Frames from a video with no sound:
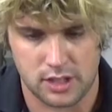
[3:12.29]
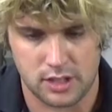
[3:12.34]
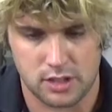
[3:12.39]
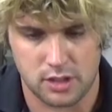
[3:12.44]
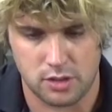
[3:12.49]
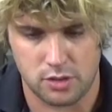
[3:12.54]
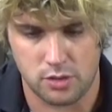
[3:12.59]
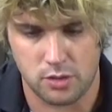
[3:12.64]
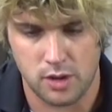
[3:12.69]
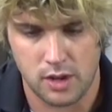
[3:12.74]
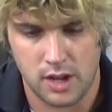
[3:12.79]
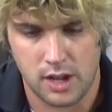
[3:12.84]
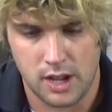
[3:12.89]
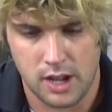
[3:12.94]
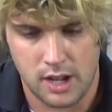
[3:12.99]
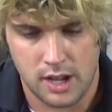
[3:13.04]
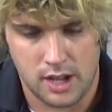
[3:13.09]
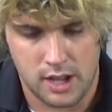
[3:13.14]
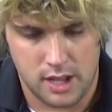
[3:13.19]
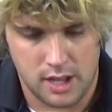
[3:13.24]
into,
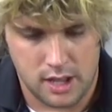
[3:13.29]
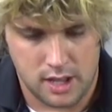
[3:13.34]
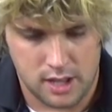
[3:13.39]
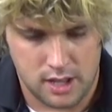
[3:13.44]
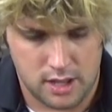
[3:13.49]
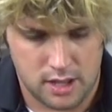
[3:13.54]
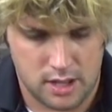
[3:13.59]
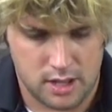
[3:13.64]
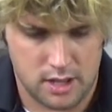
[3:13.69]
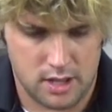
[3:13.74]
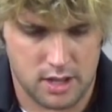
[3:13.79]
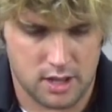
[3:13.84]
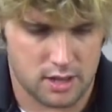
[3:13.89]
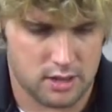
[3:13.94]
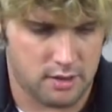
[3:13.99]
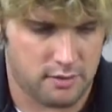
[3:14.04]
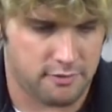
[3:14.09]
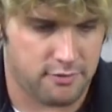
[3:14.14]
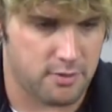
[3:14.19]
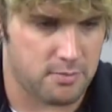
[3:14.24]

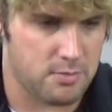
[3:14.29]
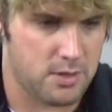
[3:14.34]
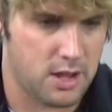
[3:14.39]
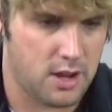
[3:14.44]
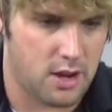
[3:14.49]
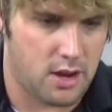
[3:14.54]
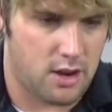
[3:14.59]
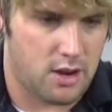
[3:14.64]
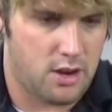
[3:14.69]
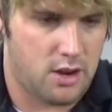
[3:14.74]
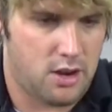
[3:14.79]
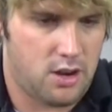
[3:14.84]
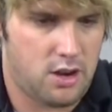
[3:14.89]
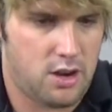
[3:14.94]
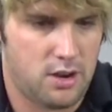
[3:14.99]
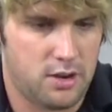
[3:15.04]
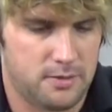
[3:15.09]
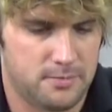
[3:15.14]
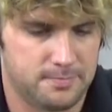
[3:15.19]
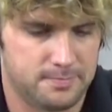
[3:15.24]
and then from there,
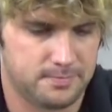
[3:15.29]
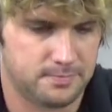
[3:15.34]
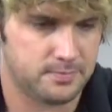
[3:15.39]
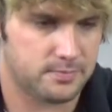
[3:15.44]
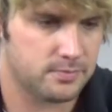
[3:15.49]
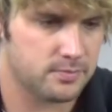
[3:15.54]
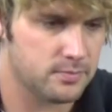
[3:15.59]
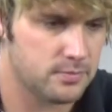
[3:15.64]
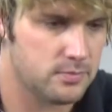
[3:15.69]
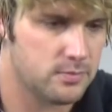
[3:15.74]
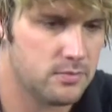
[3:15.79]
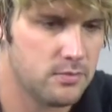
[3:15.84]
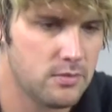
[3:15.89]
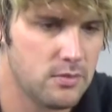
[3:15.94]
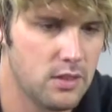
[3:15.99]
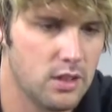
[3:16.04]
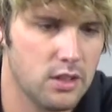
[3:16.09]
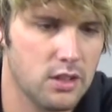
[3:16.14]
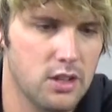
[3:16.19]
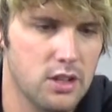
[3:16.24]

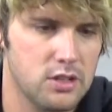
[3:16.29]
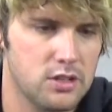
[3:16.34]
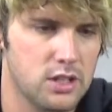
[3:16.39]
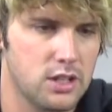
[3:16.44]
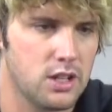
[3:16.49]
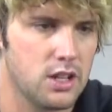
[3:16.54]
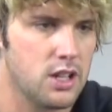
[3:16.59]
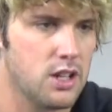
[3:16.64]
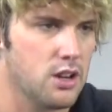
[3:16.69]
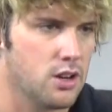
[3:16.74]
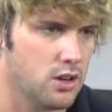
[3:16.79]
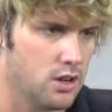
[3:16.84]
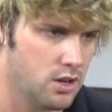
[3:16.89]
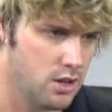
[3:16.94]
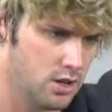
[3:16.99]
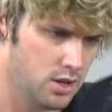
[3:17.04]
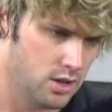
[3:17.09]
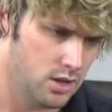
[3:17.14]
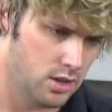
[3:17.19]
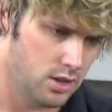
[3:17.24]
it goes into here.
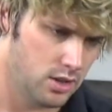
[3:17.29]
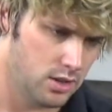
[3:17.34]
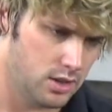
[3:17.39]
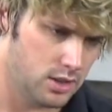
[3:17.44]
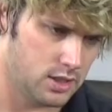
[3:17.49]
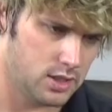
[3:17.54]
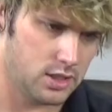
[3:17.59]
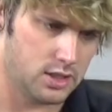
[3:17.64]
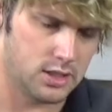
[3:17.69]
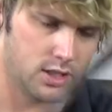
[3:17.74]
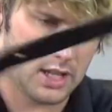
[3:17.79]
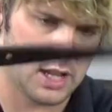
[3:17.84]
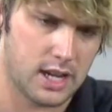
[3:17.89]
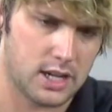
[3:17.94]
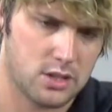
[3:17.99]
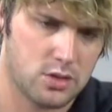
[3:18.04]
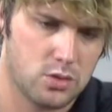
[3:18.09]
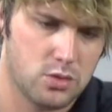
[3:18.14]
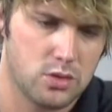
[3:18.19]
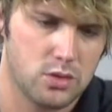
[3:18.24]
This is the
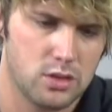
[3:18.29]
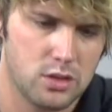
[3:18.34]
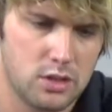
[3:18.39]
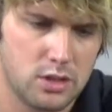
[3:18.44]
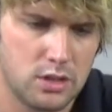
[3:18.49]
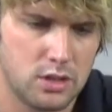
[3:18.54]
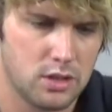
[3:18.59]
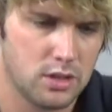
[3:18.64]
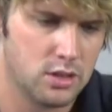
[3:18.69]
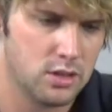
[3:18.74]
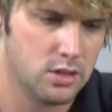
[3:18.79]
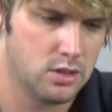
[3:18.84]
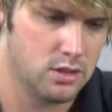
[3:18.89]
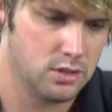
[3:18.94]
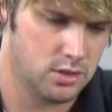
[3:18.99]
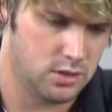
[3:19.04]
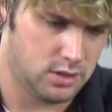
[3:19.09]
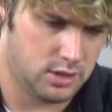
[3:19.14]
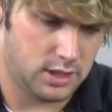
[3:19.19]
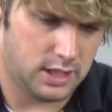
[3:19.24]
actual
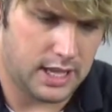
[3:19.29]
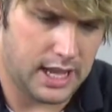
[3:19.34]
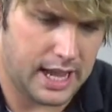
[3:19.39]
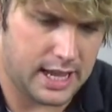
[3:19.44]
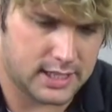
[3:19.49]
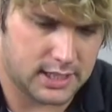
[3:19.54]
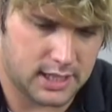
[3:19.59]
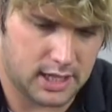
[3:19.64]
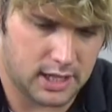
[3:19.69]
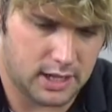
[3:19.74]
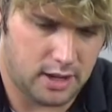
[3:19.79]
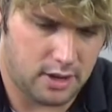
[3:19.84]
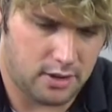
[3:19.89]
gasketed